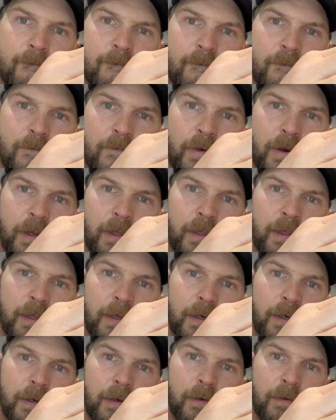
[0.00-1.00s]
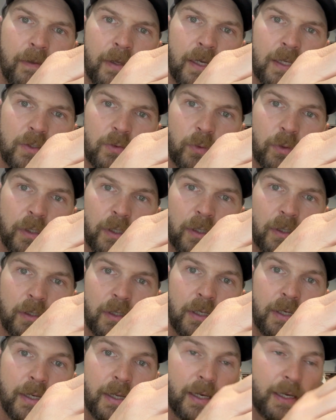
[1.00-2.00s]
right there, that's where it
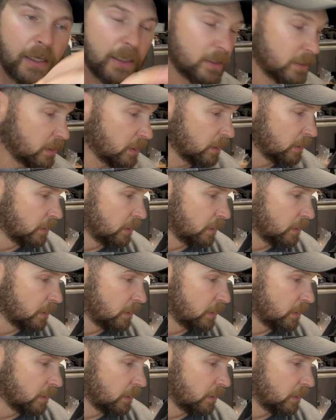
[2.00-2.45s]
connects.